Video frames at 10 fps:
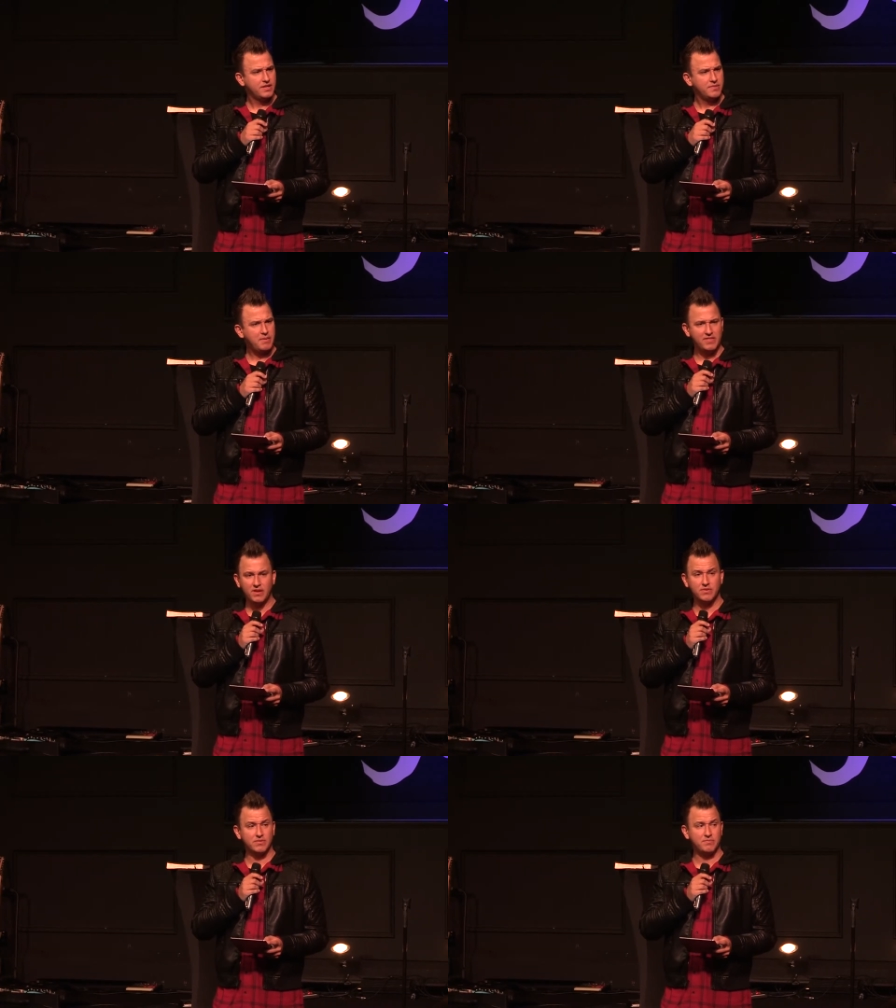Man,
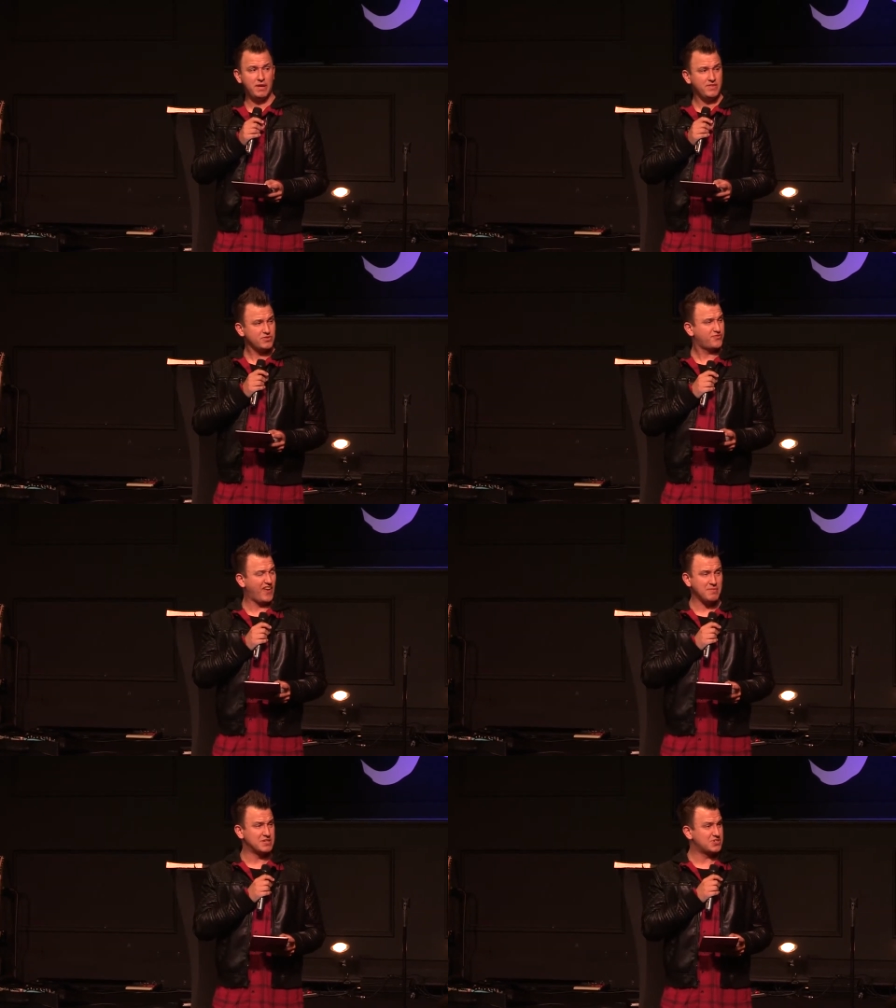man, there's
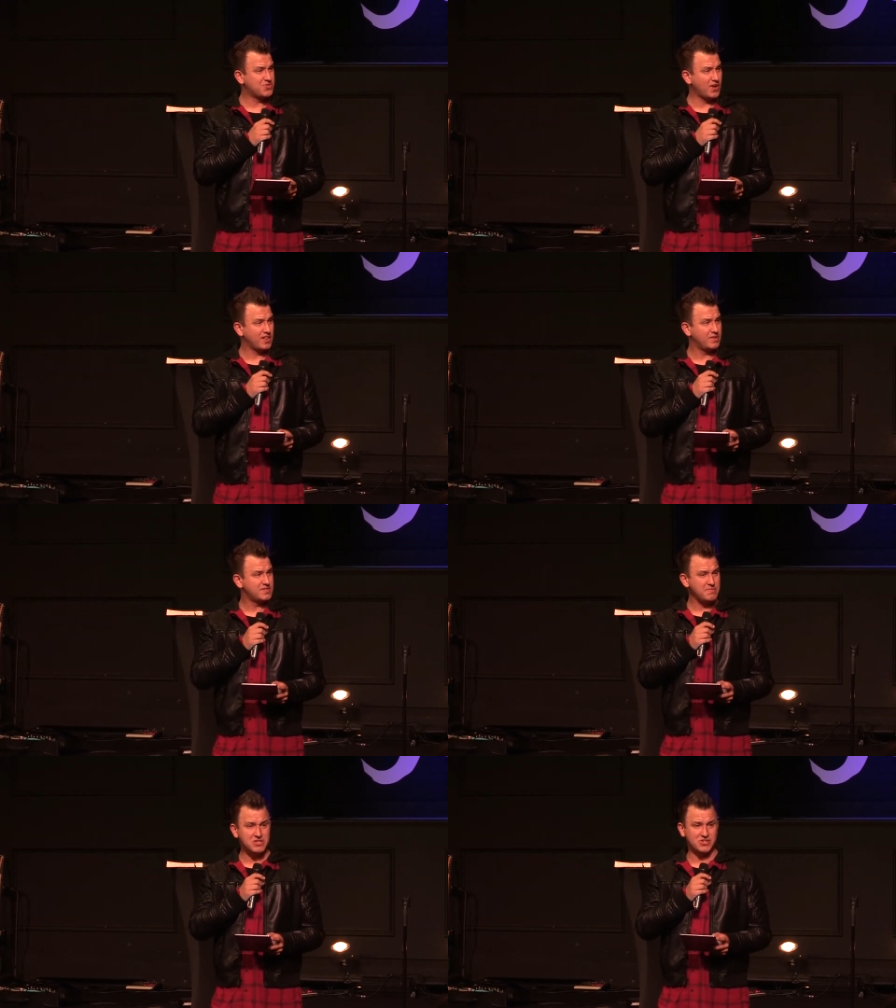families struggling.
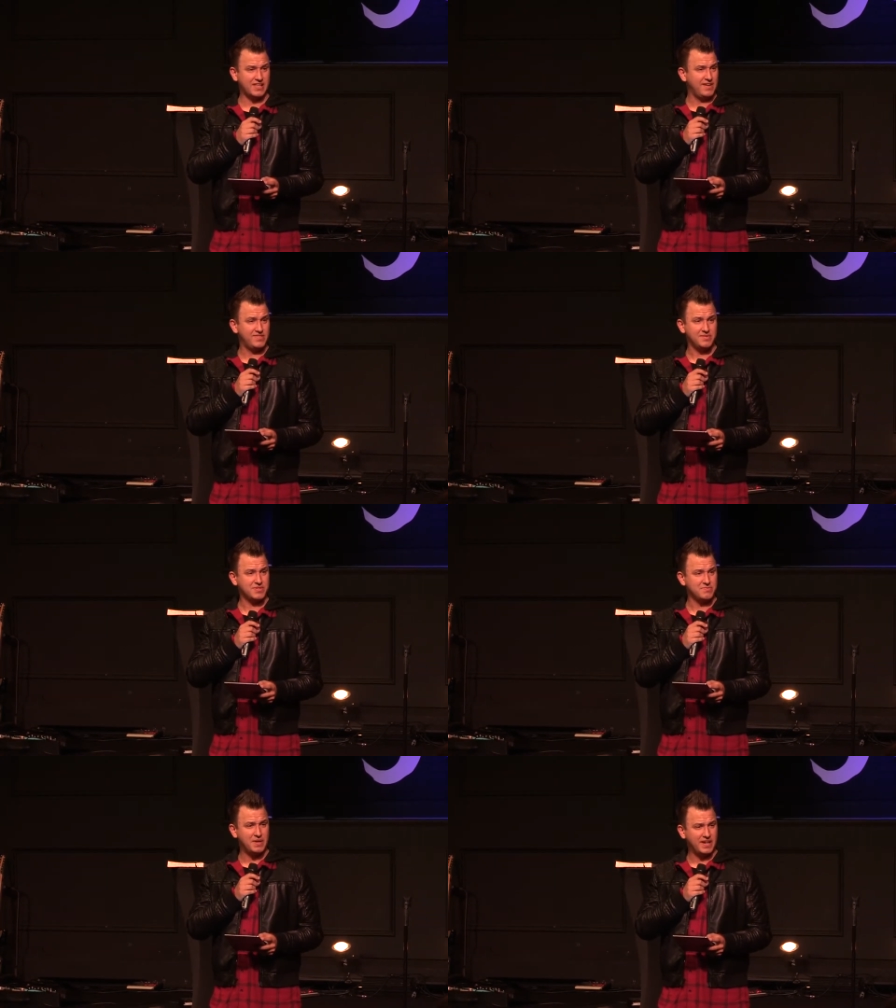Somebody should give them
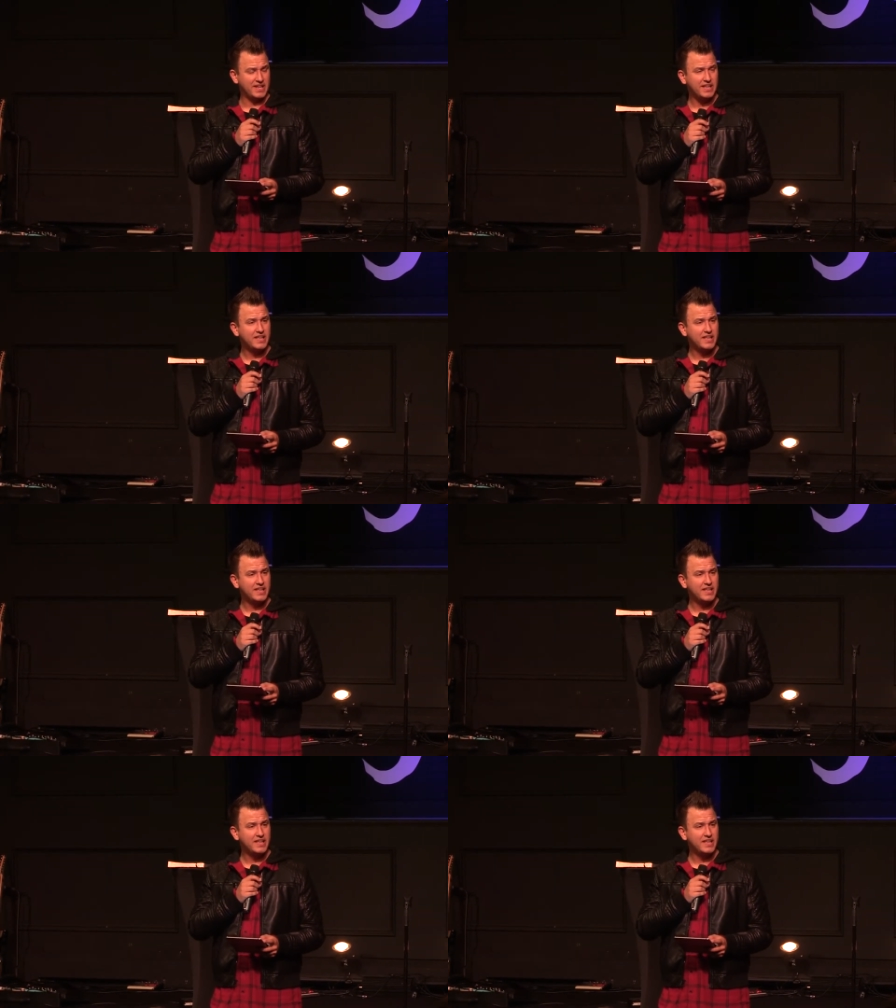some money.